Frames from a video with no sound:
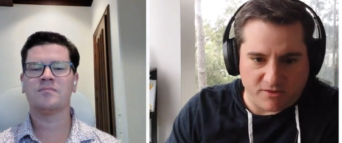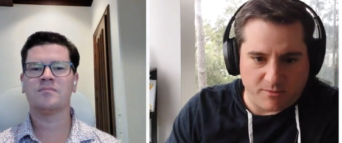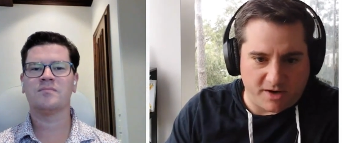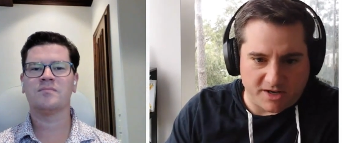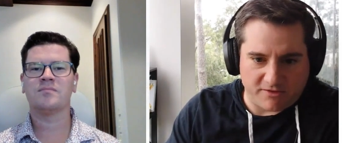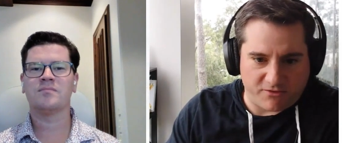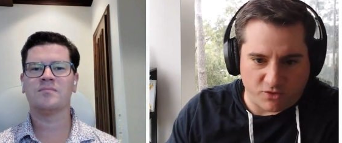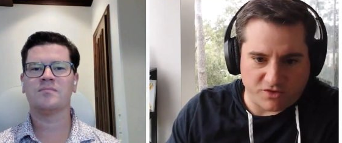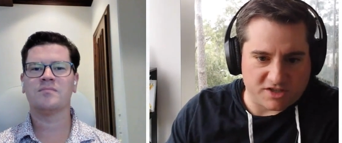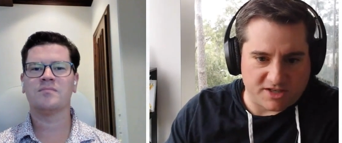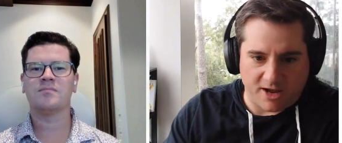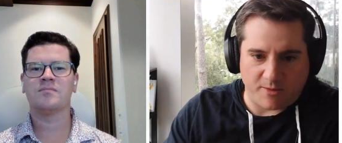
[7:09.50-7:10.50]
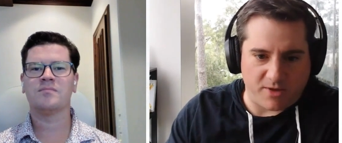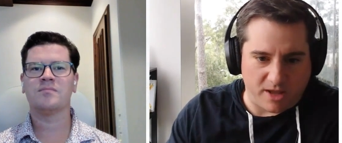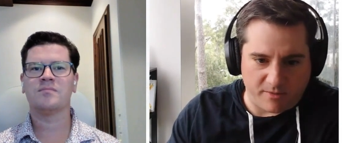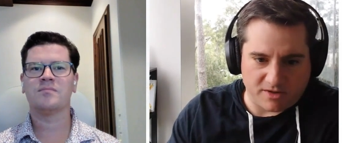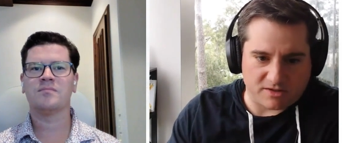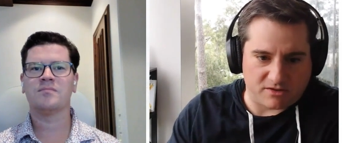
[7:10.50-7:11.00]
Speaker 1: the money for these down
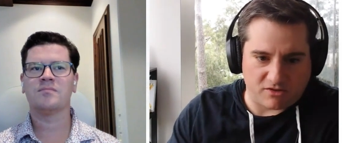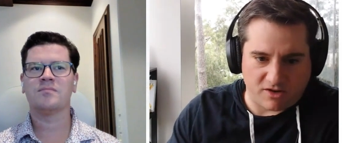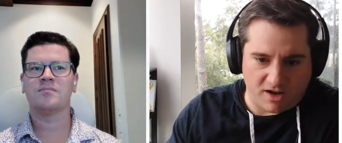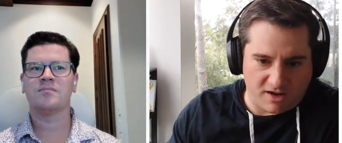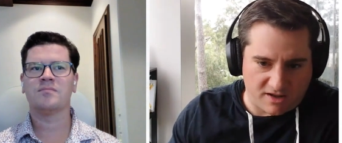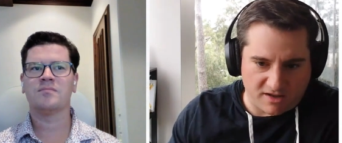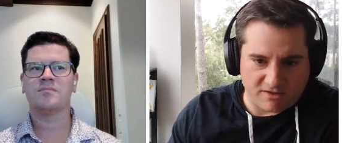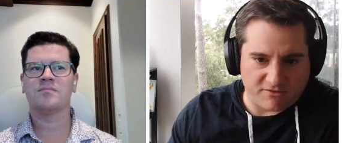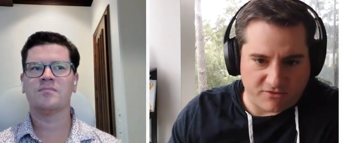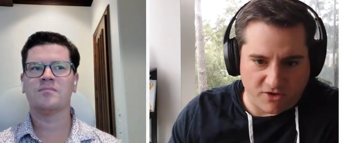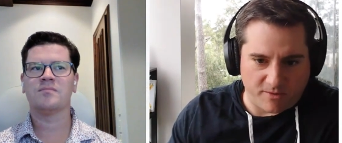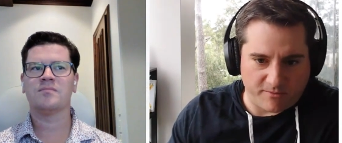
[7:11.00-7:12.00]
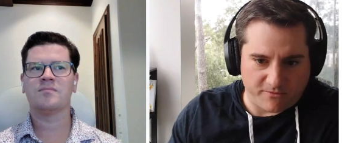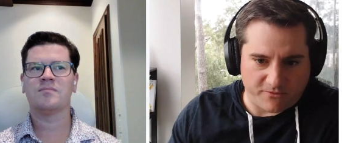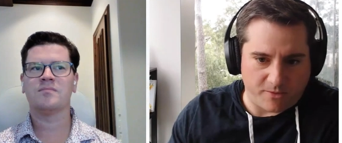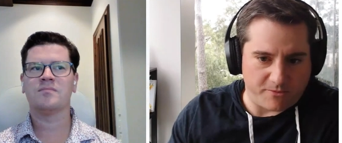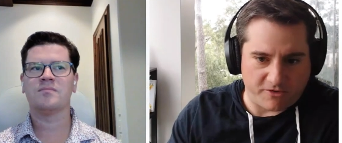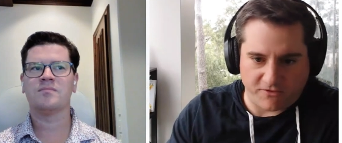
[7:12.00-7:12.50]
payments and they're getting it from
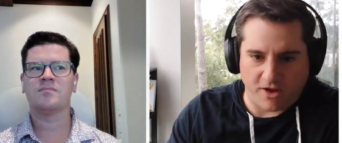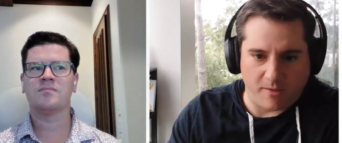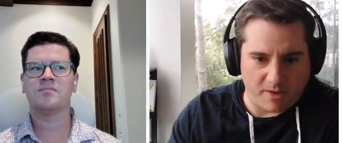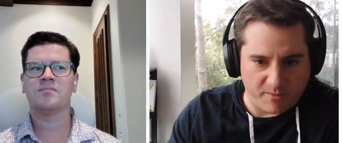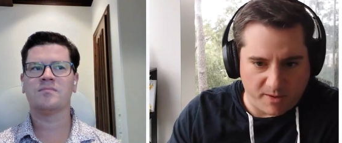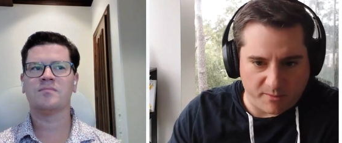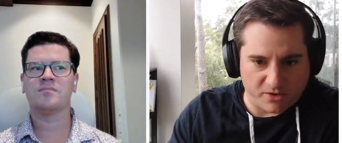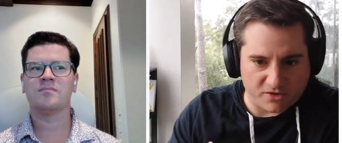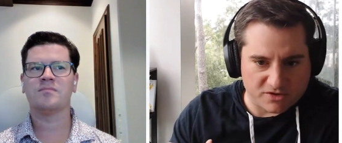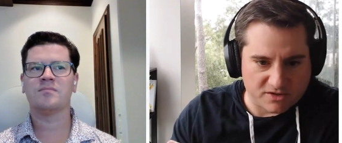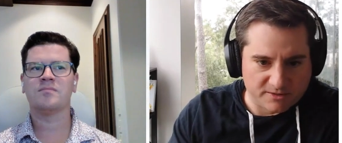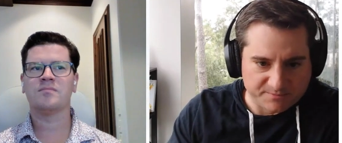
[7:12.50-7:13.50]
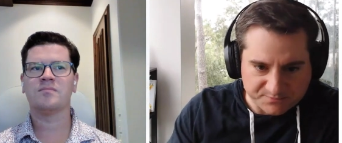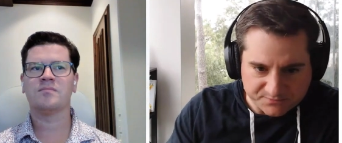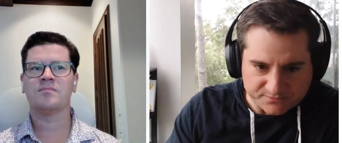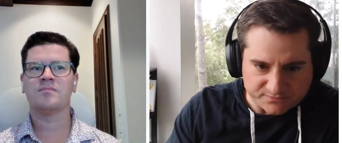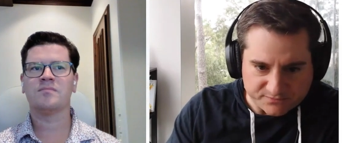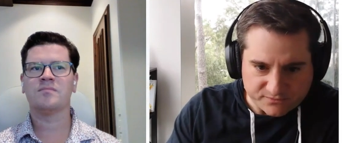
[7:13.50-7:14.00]
from their family members
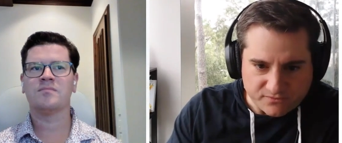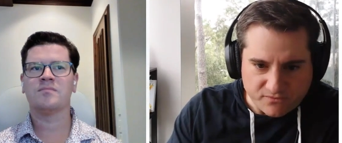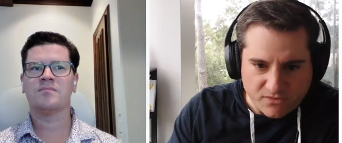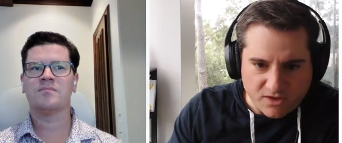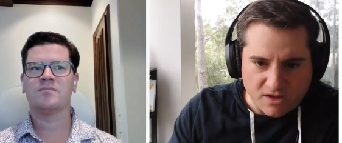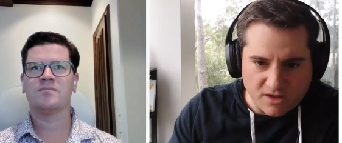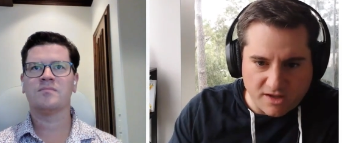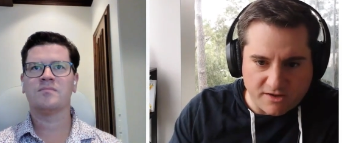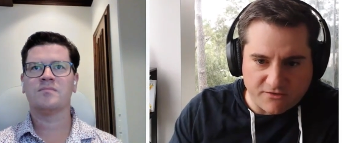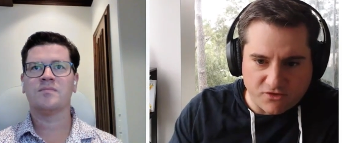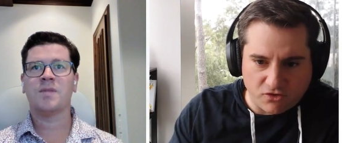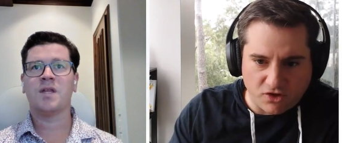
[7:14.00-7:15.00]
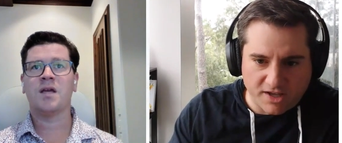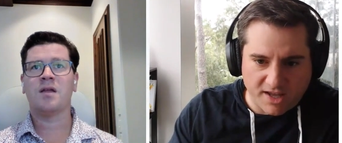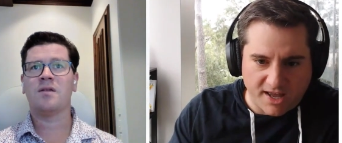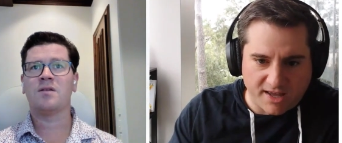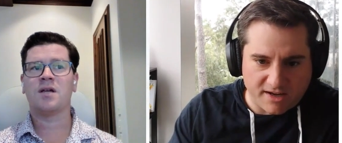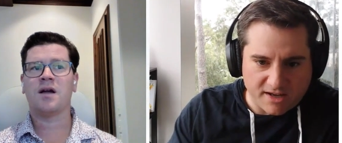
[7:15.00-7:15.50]
and if you look
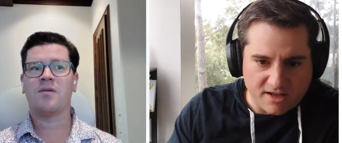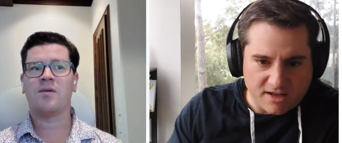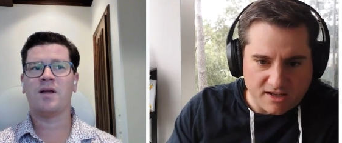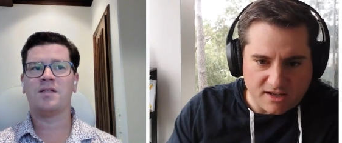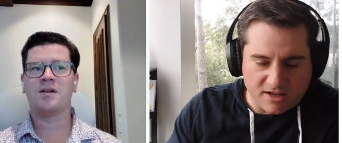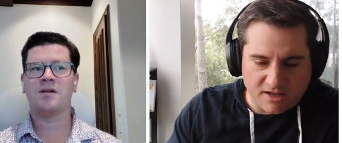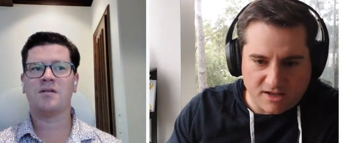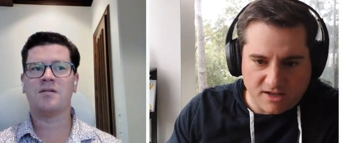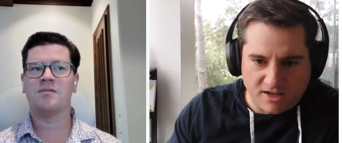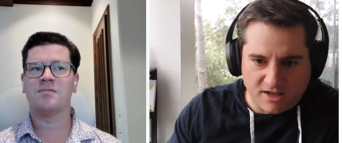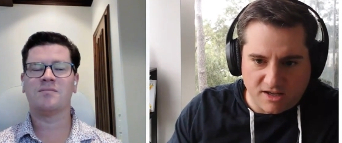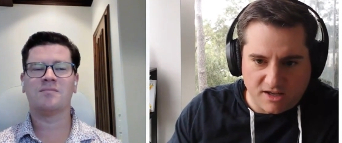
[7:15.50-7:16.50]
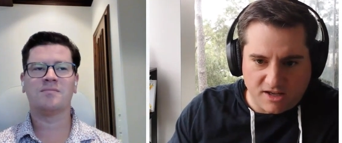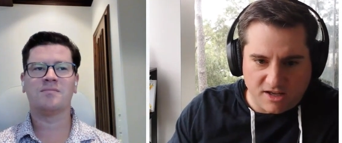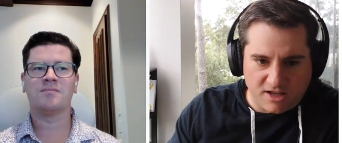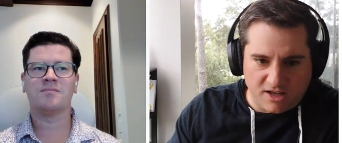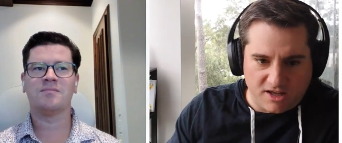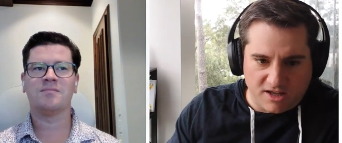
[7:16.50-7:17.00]
yeah, at those
Speaker 2: high rates hurt
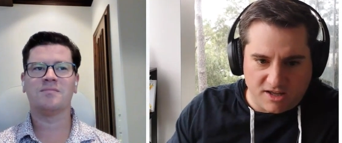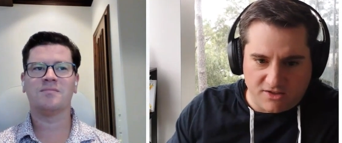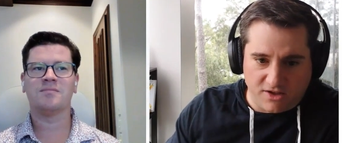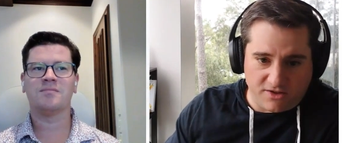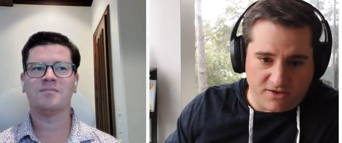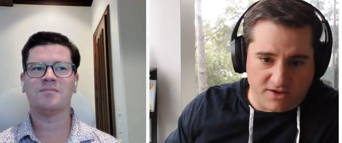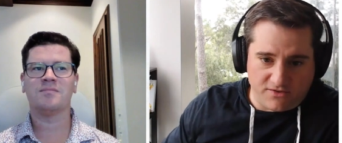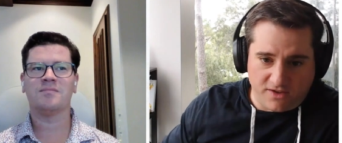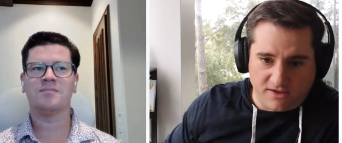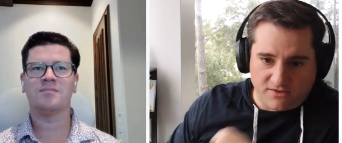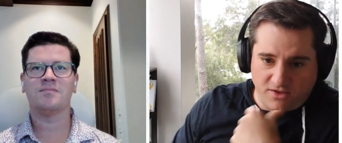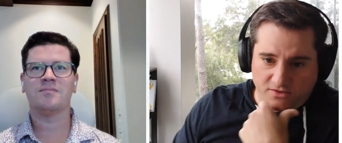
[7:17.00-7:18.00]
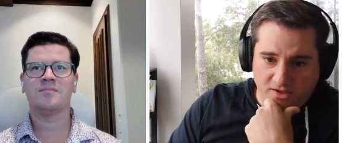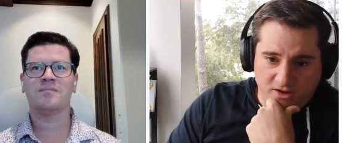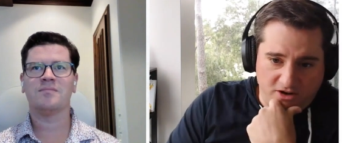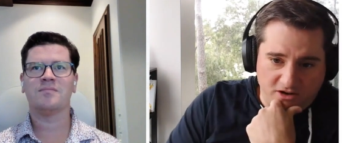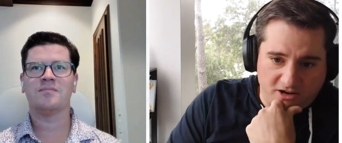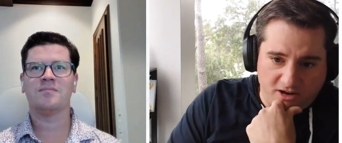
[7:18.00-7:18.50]
Speaker 1: eh, they, they they they they
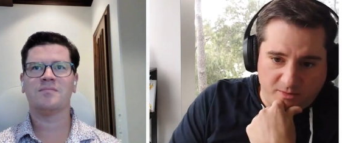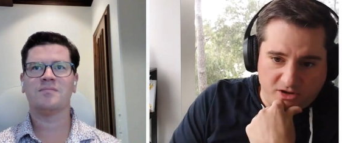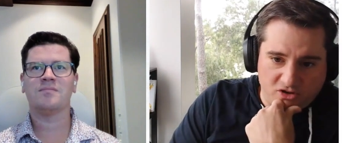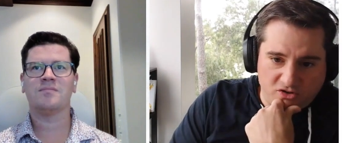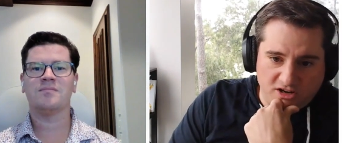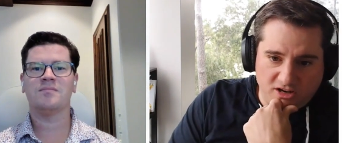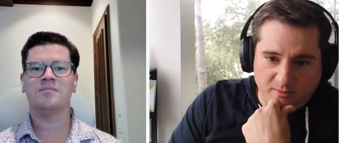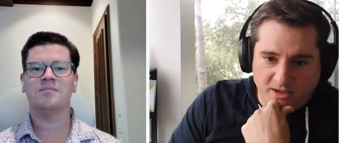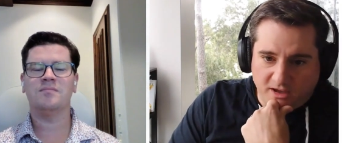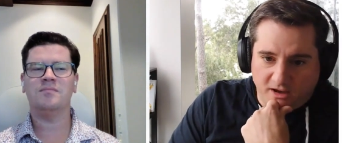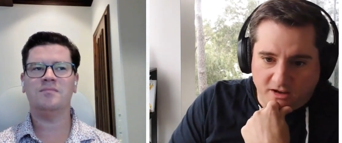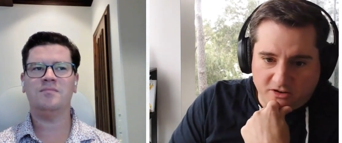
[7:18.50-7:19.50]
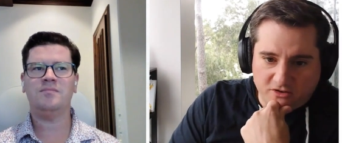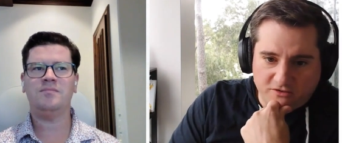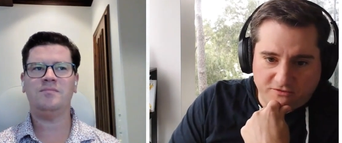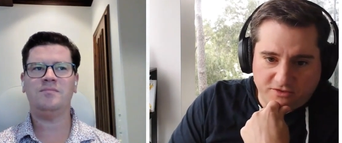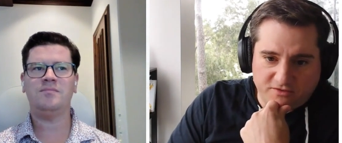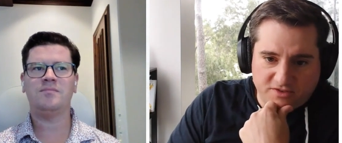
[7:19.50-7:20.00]
hurt i mean you need to make
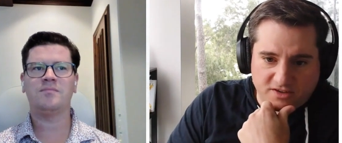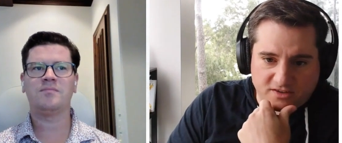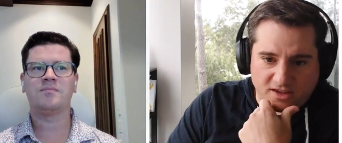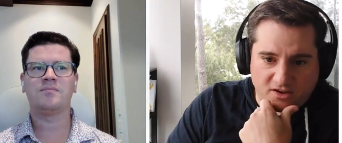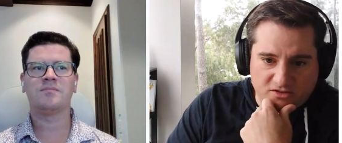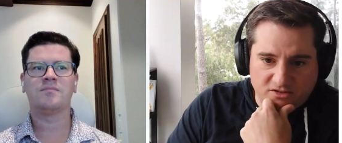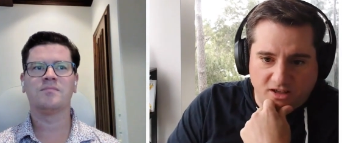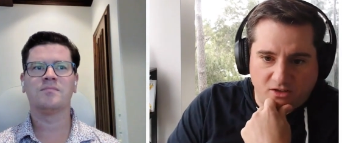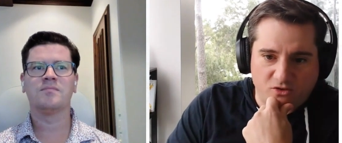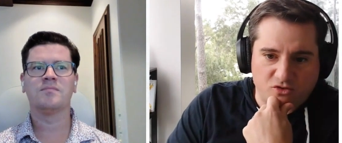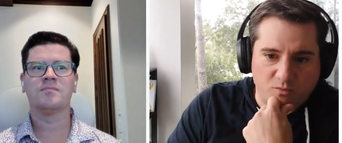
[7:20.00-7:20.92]
$115000